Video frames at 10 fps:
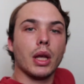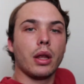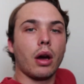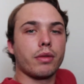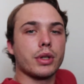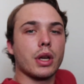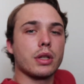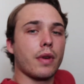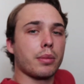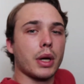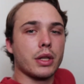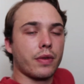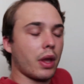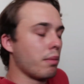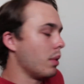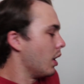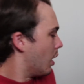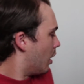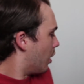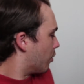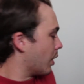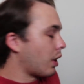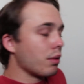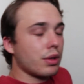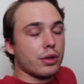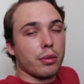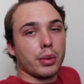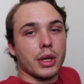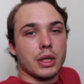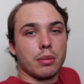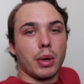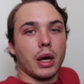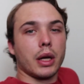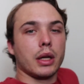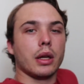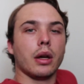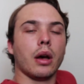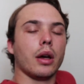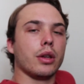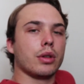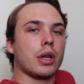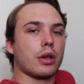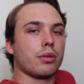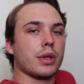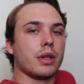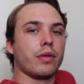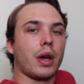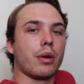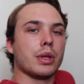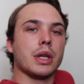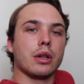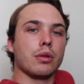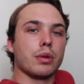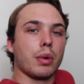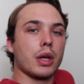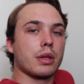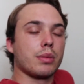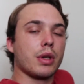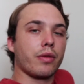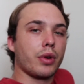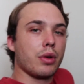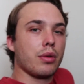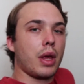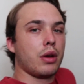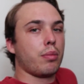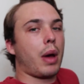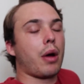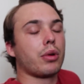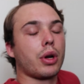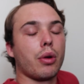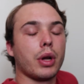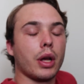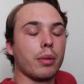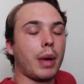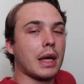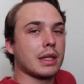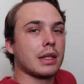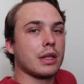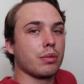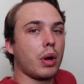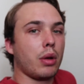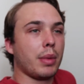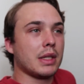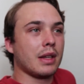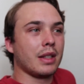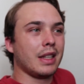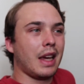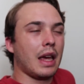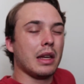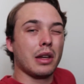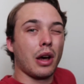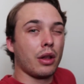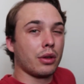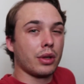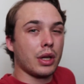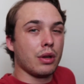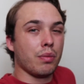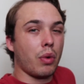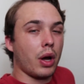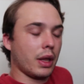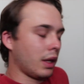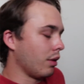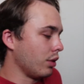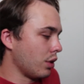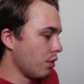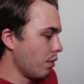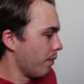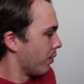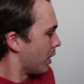they offer tons of upgrades for them. Recones are super easy to buy. You can talk to Rusty Flowers. He can do some custom stuff for you. They do powder coating on the baskets as well. Basically any color that you want, they'll do.